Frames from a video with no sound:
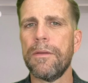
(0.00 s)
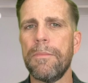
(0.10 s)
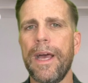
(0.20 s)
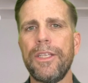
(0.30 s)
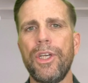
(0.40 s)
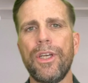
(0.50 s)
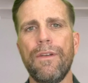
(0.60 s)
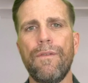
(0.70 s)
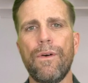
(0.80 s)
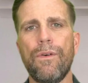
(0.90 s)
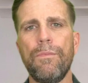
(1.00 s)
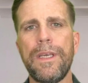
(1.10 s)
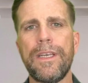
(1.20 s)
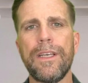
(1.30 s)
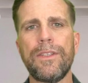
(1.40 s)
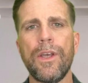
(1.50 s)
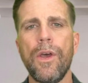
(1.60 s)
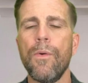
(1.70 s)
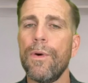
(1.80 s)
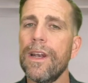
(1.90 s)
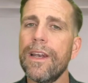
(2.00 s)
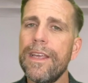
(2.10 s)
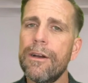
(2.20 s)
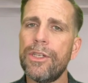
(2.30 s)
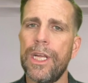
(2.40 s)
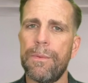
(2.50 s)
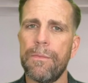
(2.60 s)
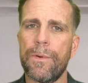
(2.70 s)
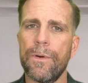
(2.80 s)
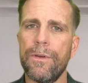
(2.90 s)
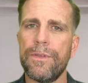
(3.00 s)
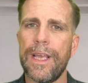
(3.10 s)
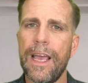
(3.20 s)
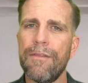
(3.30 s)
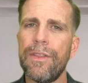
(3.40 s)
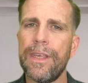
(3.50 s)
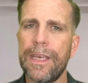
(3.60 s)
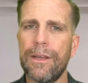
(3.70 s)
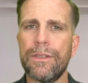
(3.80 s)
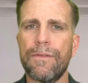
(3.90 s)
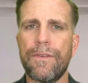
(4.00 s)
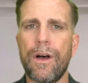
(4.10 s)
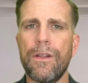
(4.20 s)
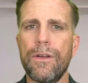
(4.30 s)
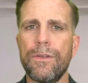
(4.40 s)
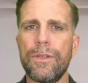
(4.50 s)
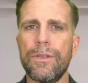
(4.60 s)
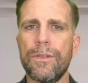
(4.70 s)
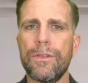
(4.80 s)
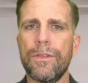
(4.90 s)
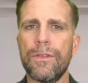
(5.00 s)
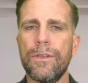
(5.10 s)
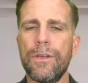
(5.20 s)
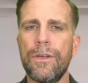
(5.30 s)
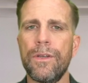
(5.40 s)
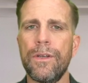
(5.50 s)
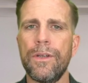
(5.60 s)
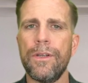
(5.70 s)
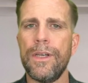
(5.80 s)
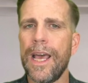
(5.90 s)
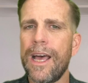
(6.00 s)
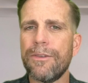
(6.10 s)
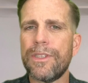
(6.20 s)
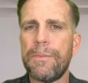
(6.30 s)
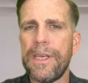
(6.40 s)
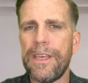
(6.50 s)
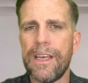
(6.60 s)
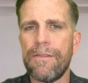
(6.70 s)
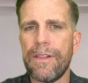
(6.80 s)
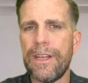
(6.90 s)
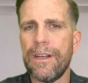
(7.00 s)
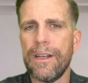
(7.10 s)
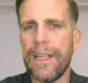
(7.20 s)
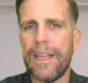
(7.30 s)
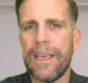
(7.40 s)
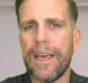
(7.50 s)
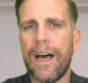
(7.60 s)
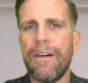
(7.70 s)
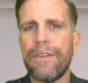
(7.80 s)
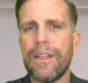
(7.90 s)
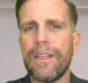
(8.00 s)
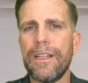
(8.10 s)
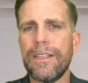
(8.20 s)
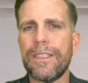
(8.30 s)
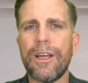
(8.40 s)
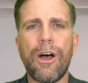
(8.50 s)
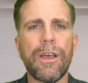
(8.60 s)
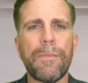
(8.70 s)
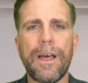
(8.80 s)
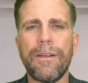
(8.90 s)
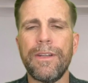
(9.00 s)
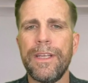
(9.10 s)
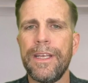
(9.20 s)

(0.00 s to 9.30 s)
magic unfold, because when leadership improves, everything else follows. Now, speaking of leading confidently, let's talk about